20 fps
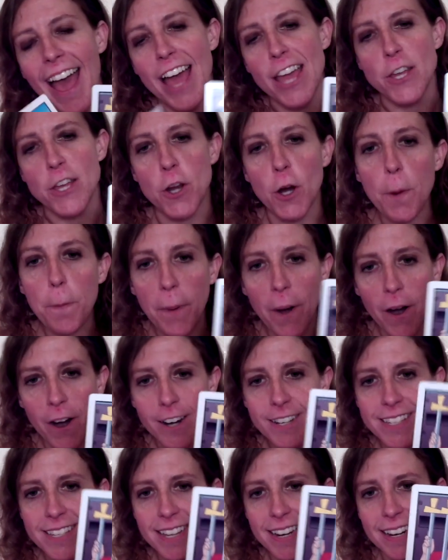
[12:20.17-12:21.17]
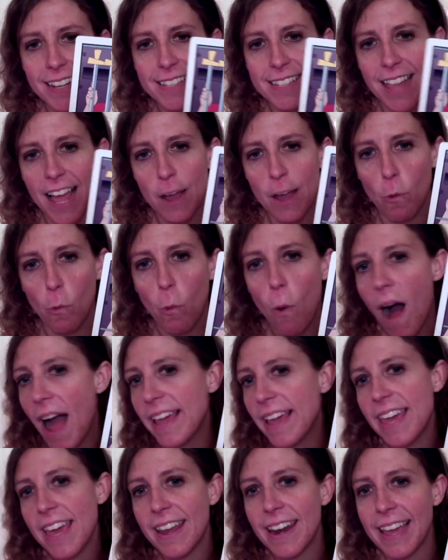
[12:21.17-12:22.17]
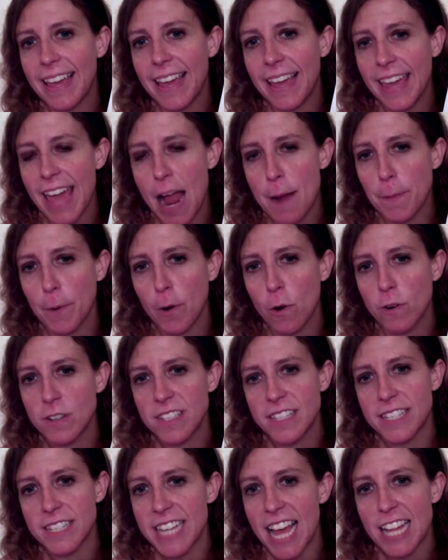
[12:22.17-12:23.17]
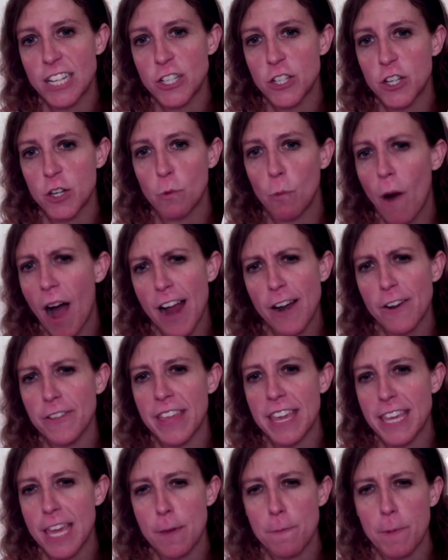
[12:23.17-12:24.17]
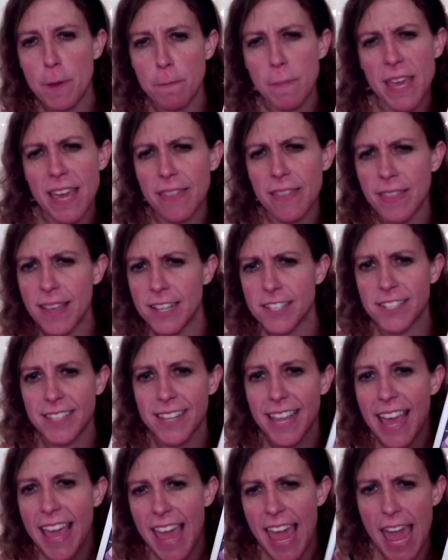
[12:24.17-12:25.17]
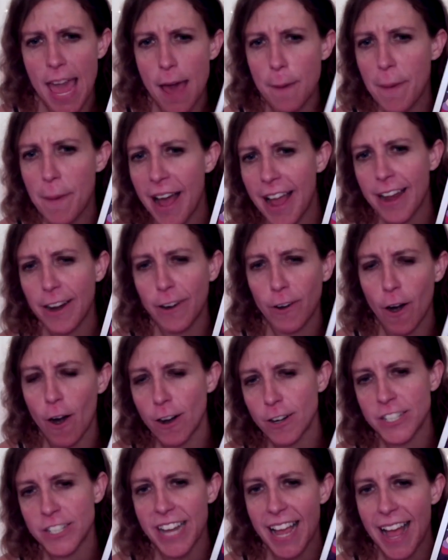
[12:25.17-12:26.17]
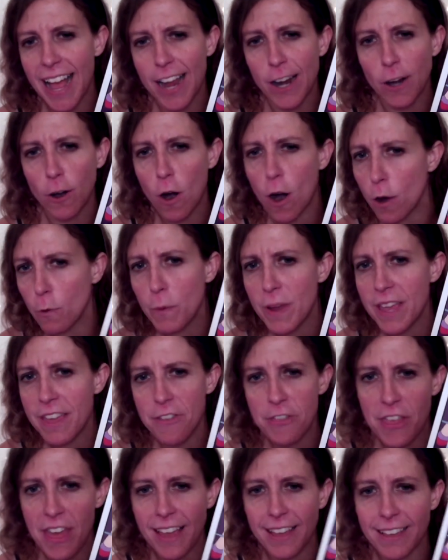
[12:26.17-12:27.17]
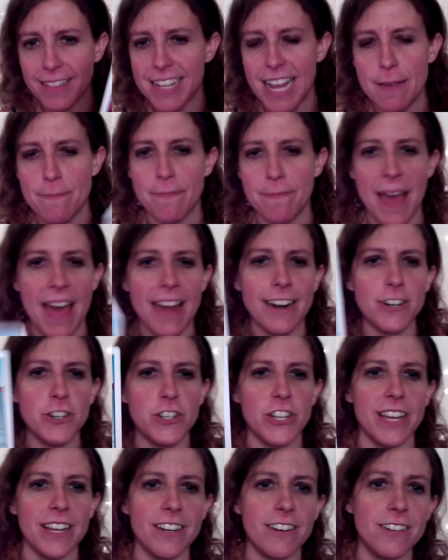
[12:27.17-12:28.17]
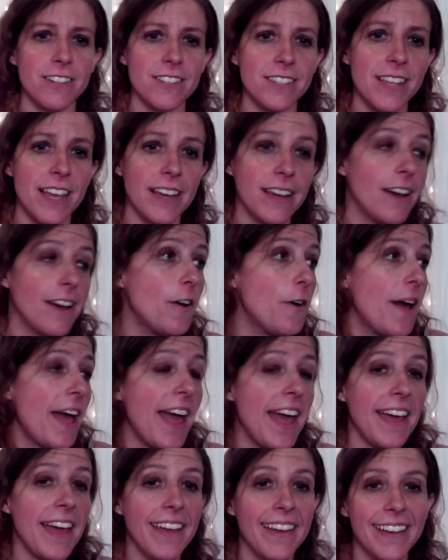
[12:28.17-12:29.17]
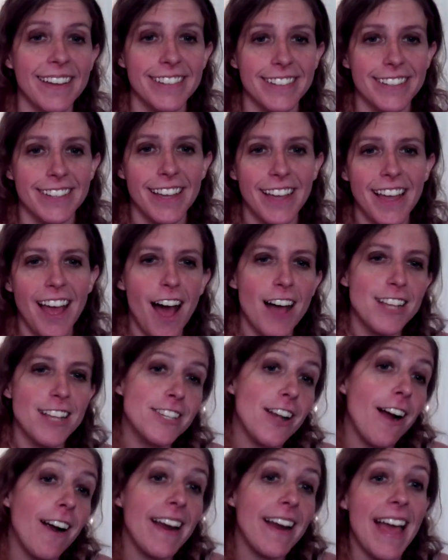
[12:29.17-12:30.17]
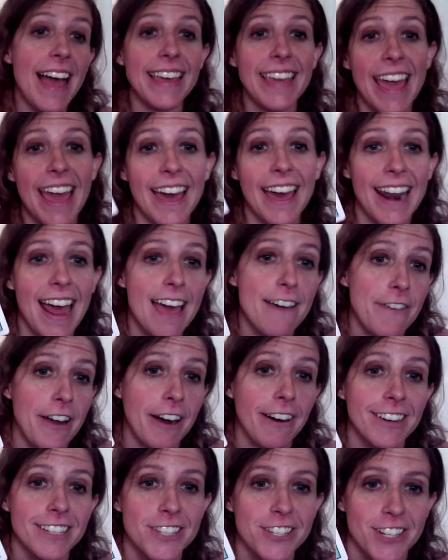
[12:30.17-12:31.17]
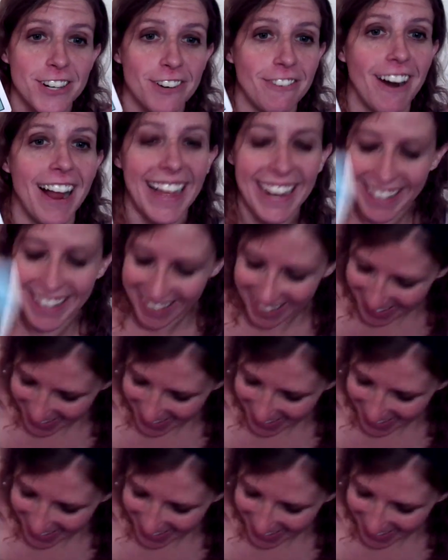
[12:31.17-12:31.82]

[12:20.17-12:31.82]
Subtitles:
Your person is like, why can't I get Capricorn's attention? Why are they keeping me in this am I or aren't I or are we a thing type energy? And you're just like, oh, hey. Sorry, I can't. I have errands to run.